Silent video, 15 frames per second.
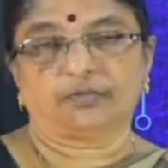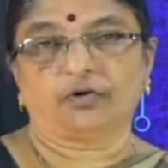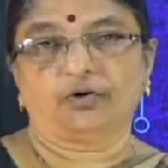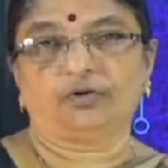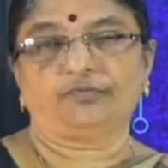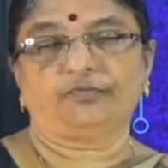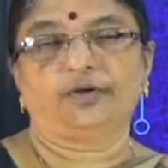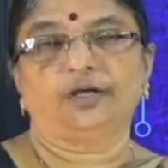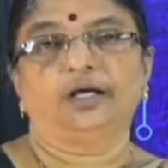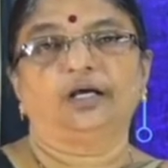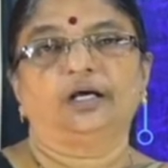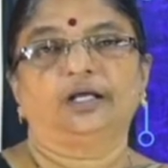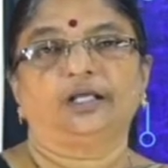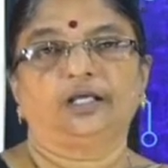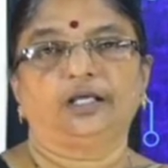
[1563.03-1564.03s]
of
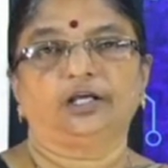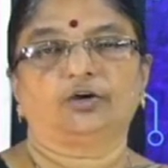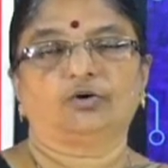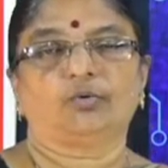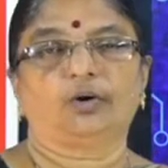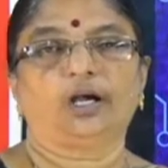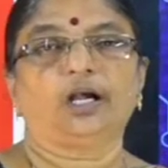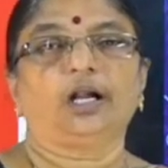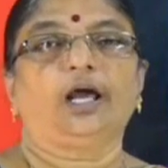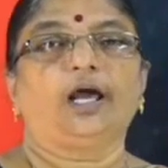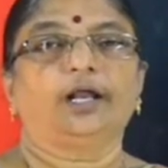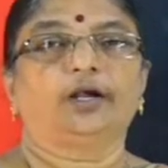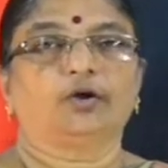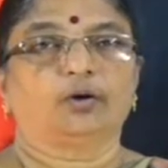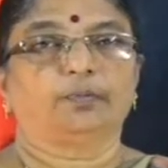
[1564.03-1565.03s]
equal
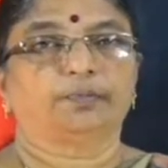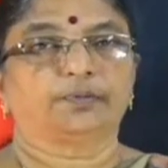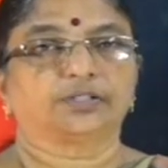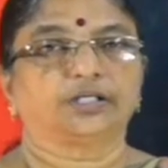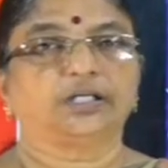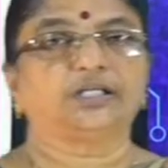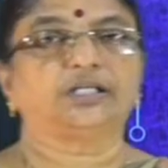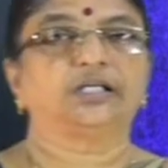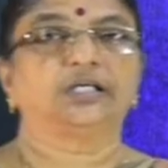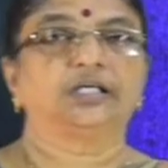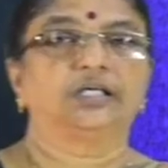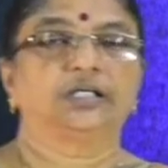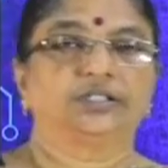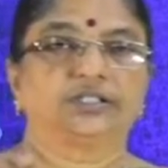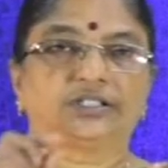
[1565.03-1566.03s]
and opposite
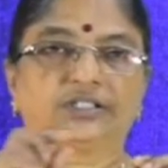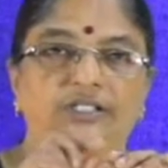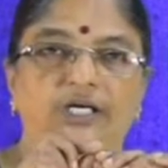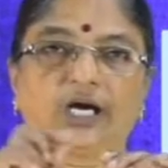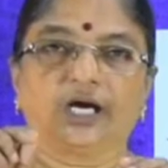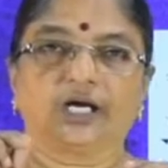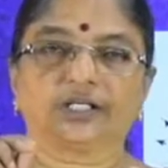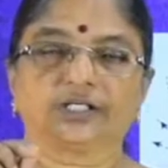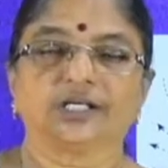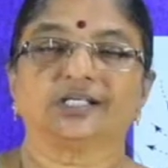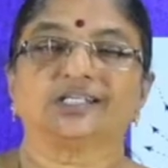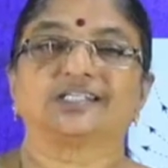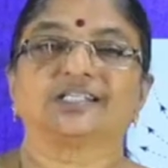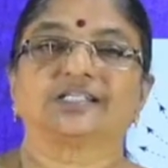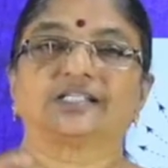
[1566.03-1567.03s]

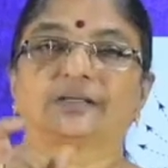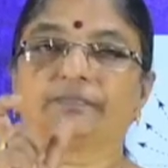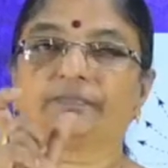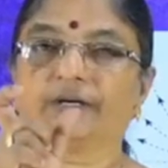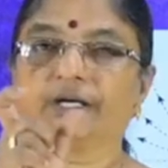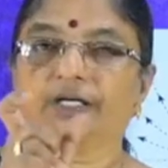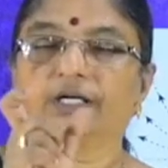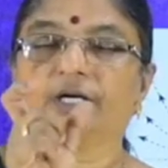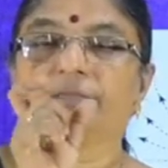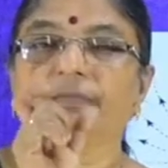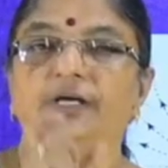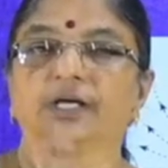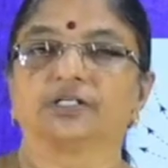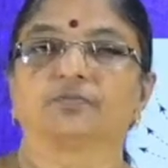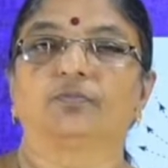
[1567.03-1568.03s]
charges separated by
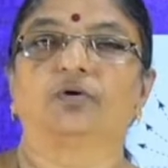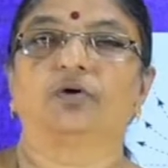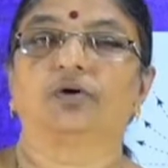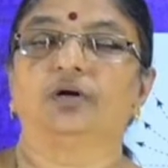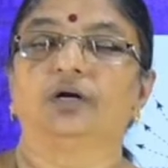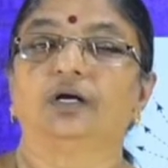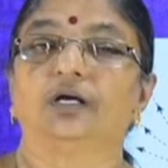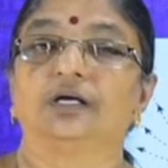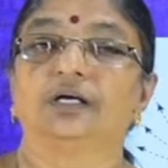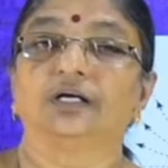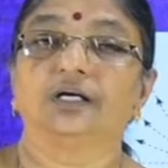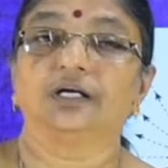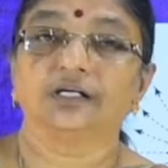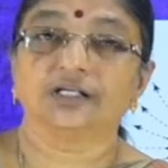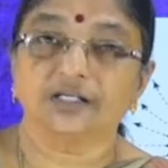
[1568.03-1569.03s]
a small
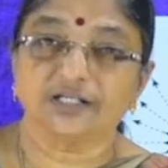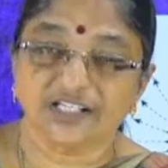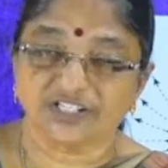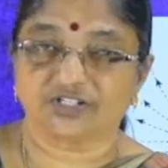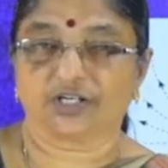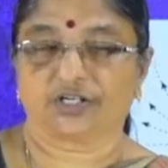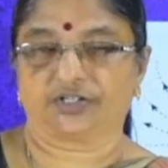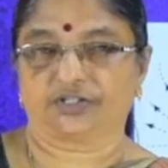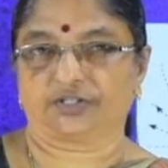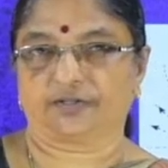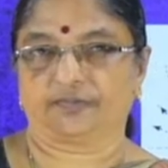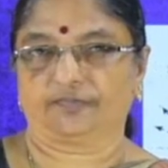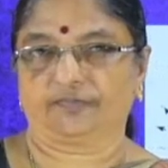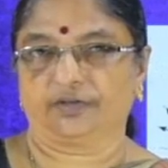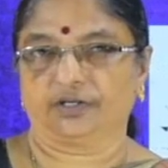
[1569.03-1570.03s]
distance
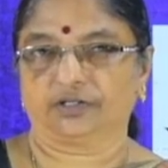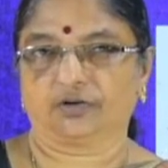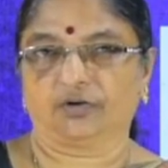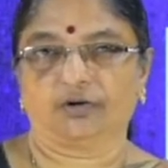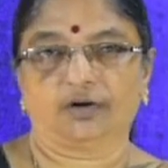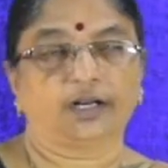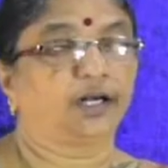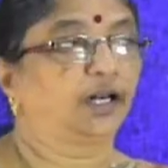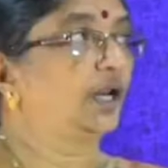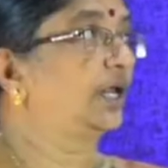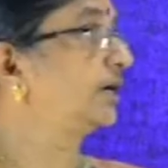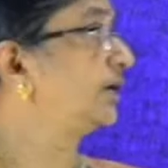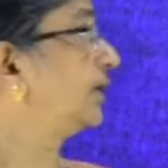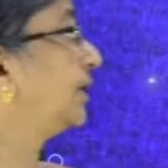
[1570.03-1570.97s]
is called an electric